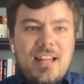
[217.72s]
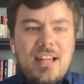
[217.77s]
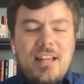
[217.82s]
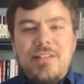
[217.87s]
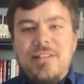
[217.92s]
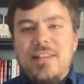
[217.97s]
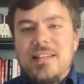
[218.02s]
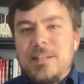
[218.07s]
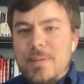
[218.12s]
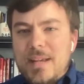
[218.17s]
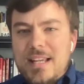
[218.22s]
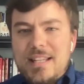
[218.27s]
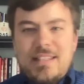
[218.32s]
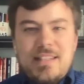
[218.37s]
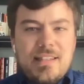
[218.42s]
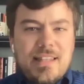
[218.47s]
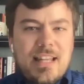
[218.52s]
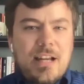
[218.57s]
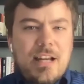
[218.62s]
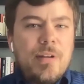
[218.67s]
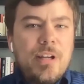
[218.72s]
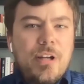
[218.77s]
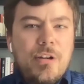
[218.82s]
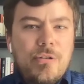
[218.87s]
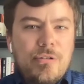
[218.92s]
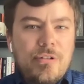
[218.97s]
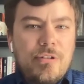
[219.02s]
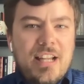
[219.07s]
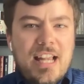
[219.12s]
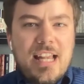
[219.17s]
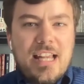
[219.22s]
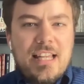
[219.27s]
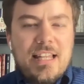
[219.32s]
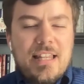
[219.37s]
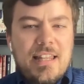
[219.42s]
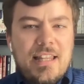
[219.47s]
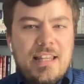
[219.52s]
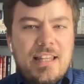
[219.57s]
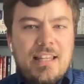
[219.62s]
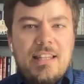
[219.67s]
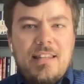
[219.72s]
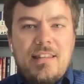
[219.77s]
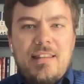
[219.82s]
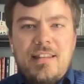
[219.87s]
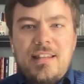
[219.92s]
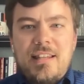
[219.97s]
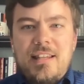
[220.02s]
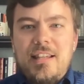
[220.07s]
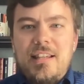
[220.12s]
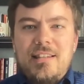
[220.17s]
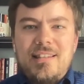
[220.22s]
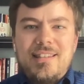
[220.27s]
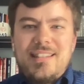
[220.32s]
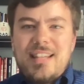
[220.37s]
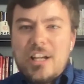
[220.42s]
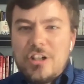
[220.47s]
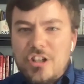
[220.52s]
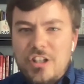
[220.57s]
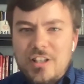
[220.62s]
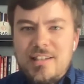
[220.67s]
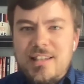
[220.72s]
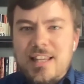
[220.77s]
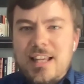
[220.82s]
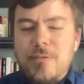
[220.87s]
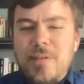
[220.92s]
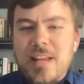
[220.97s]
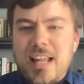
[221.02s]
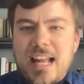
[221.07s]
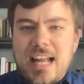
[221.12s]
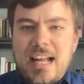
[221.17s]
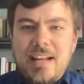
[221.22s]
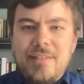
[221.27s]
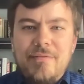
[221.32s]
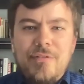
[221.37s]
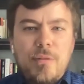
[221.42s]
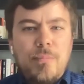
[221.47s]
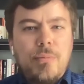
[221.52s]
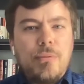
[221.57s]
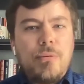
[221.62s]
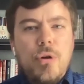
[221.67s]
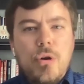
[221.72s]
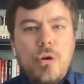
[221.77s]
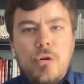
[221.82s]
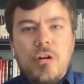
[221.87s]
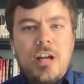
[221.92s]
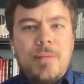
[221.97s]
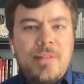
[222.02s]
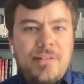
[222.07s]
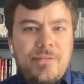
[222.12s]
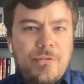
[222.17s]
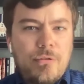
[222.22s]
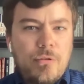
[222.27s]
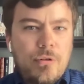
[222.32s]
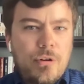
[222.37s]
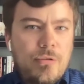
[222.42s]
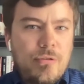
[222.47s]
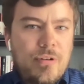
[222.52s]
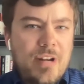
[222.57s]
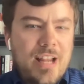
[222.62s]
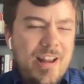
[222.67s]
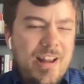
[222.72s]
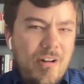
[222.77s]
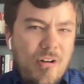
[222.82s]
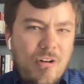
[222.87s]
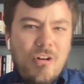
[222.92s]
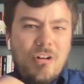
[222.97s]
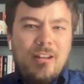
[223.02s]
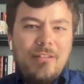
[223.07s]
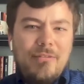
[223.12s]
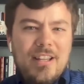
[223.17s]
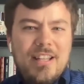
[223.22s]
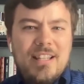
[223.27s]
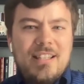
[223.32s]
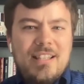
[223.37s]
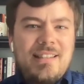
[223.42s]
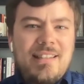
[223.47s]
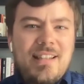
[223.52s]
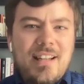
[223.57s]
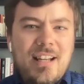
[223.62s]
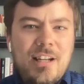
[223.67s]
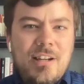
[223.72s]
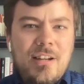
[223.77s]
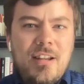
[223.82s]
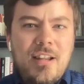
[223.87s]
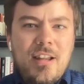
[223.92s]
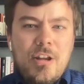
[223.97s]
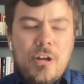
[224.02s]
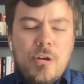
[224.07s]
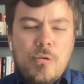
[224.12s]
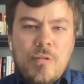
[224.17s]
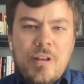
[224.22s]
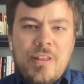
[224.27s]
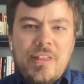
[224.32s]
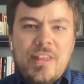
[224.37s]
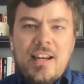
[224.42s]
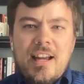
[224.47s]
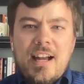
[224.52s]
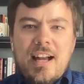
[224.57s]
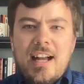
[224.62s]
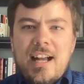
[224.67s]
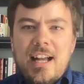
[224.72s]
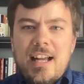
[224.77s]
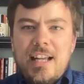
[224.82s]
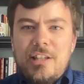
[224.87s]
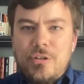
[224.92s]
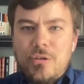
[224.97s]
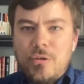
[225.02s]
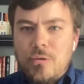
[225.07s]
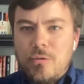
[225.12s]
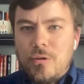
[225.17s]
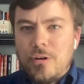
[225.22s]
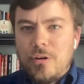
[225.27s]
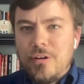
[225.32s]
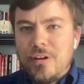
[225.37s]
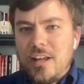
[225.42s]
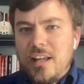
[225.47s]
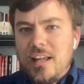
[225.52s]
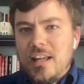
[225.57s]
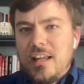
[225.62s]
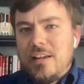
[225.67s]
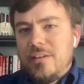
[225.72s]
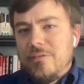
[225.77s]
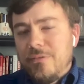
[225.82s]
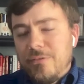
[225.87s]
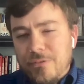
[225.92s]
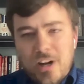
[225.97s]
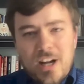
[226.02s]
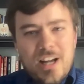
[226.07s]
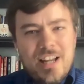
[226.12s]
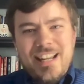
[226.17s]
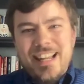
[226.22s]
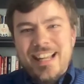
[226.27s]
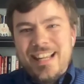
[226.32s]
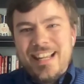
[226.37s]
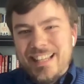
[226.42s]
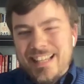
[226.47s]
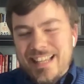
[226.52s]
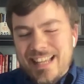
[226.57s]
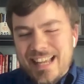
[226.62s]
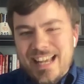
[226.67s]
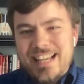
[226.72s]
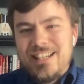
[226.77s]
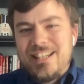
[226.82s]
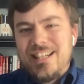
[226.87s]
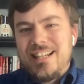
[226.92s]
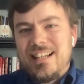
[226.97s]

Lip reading: the spaces that we create, the sessions that we have, the programming for Create, all of it is done with an eye toward fun, engaging